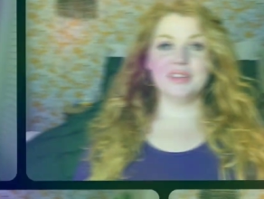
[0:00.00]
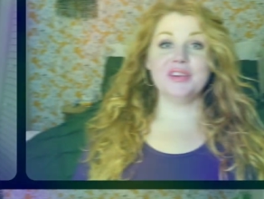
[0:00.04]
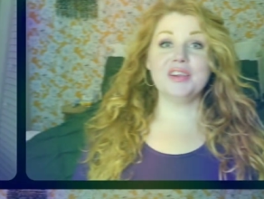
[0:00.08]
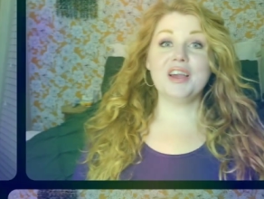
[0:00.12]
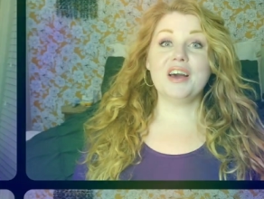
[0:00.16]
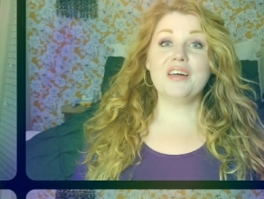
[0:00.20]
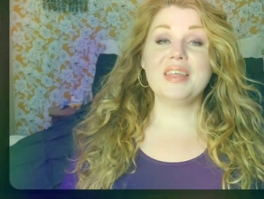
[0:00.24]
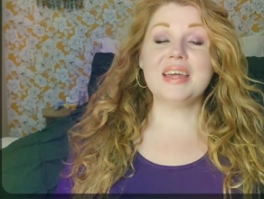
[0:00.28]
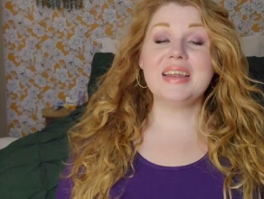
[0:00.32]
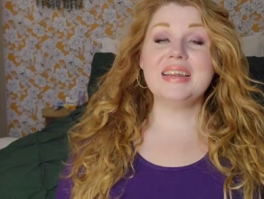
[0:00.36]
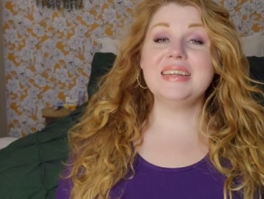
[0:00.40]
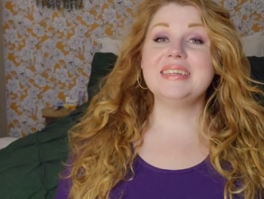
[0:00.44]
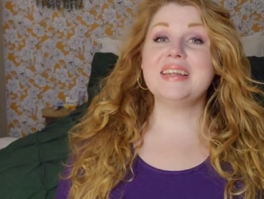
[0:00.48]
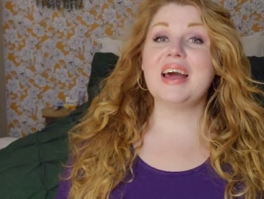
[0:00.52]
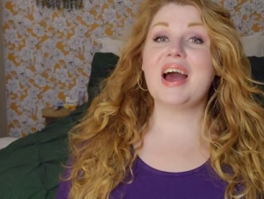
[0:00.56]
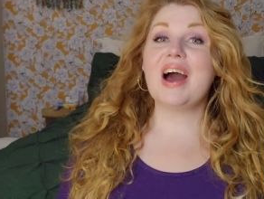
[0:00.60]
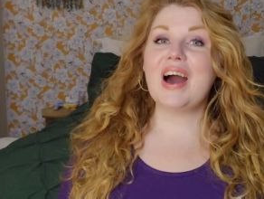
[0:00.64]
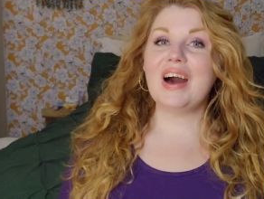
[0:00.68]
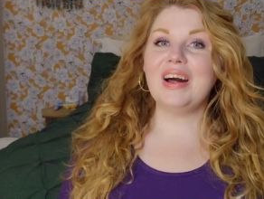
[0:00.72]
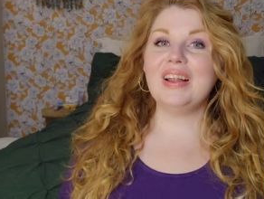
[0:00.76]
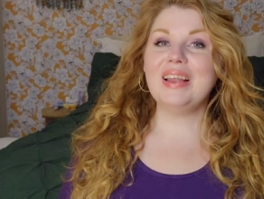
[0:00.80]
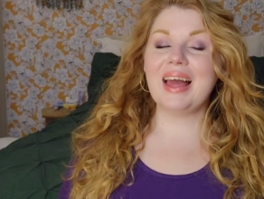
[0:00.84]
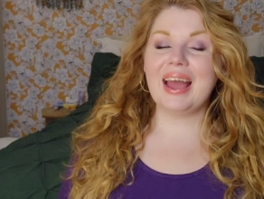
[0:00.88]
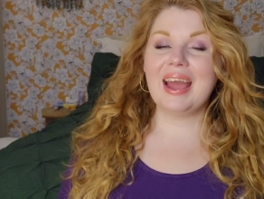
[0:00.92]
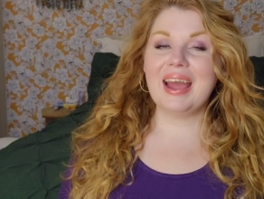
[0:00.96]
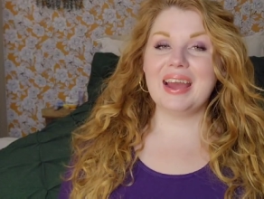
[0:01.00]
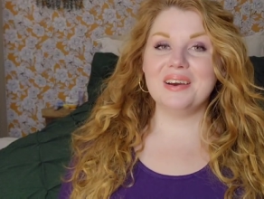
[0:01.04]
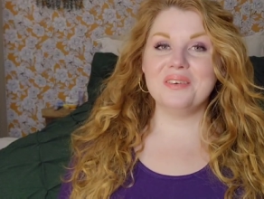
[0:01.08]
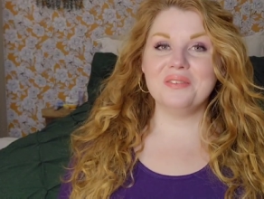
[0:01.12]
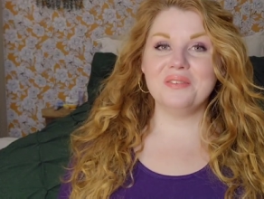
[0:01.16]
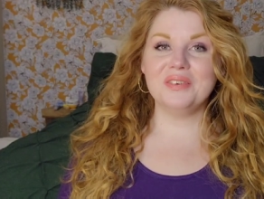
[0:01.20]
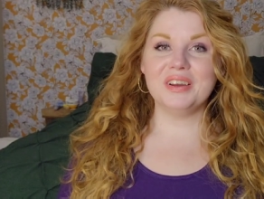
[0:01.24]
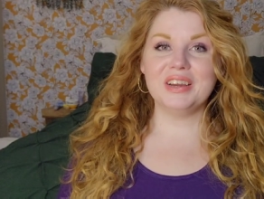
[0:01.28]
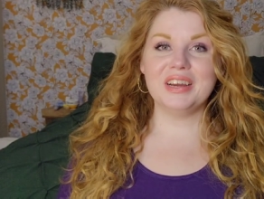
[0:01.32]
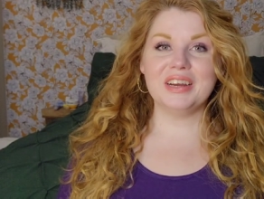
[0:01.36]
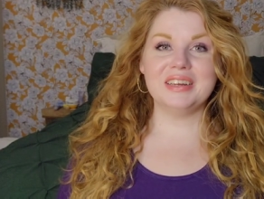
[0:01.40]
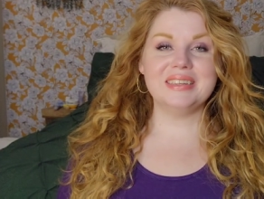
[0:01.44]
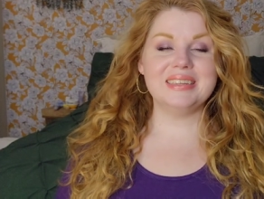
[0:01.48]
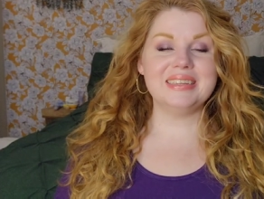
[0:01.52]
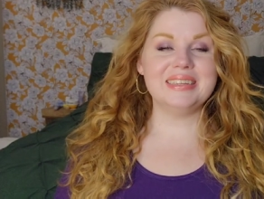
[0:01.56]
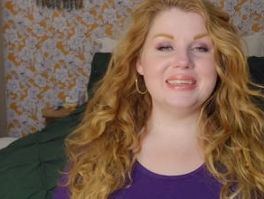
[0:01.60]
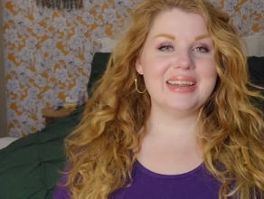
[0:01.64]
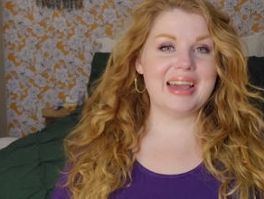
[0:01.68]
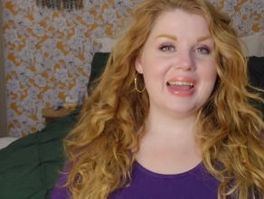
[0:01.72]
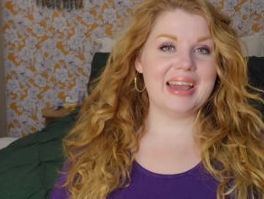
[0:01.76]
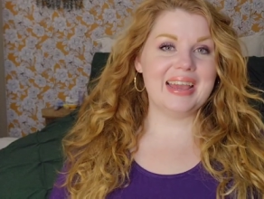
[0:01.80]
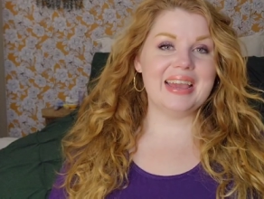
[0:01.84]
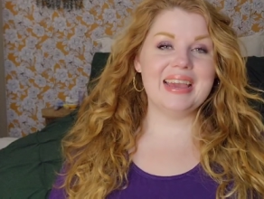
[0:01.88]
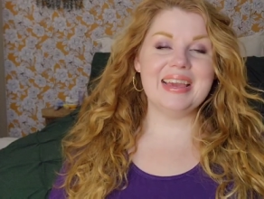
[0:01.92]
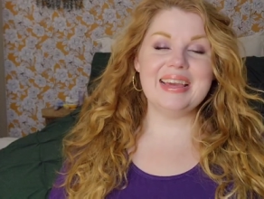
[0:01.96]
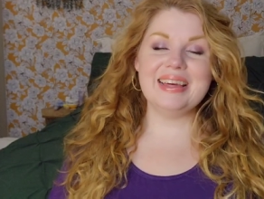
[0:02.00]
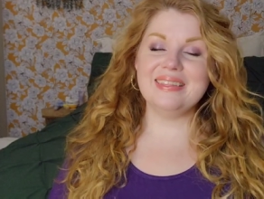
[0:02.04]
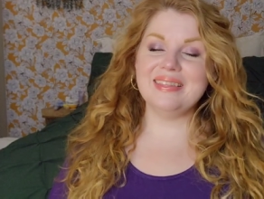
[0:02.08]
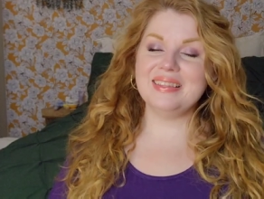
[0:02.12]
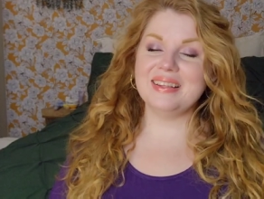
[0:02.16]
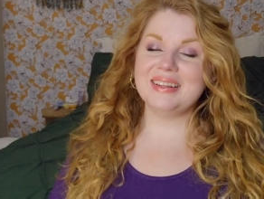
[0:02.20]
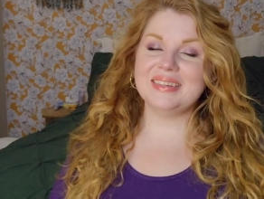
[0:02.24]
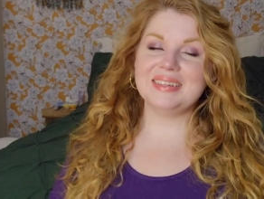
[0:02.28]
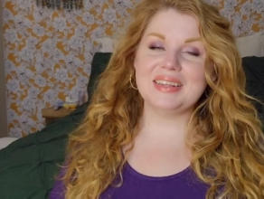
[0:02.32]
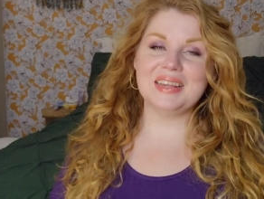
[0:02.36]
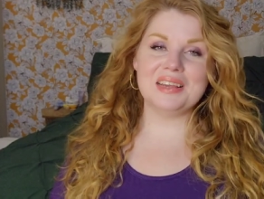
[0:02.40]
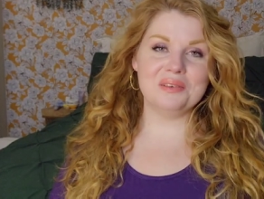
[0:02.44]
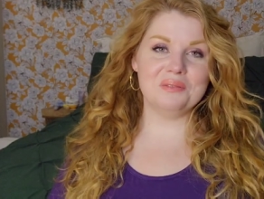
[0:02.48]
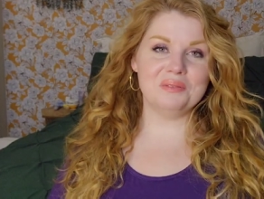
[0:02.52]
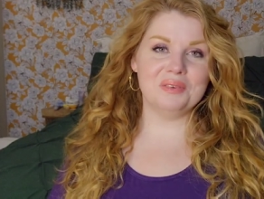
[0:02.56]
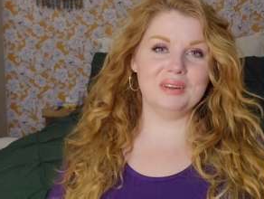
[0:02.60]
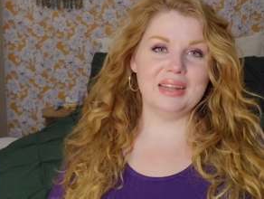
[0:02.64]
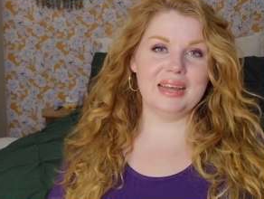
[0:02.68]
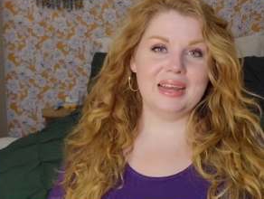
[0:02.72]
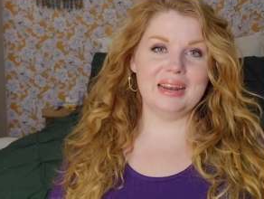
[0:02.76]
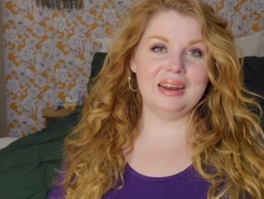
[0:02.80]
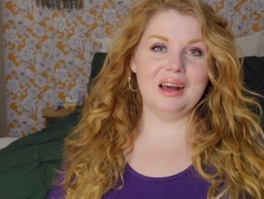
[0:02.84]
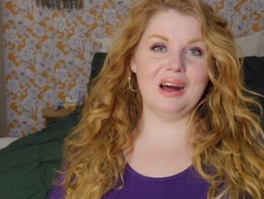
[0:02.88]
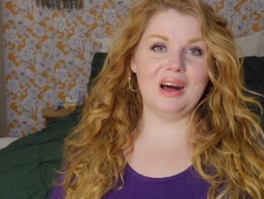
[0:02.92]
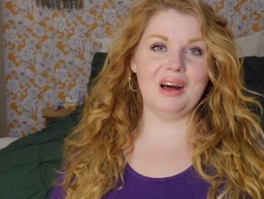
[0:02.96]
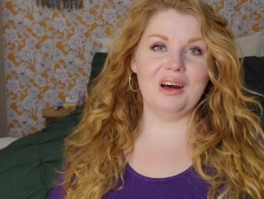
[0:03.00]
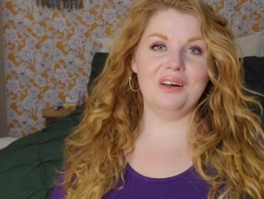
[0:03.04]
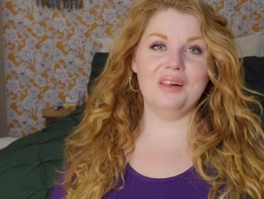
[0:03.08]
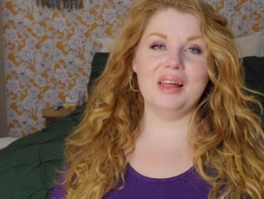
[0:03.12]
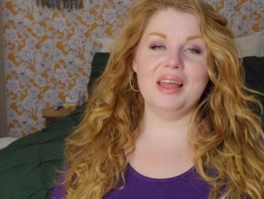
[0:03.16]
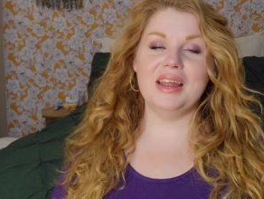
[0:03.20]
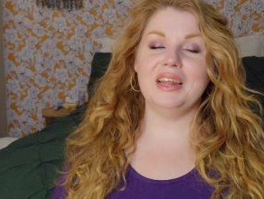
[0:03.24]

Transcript: So y'all, that is all I have for y'all today in this INVOLAND haul,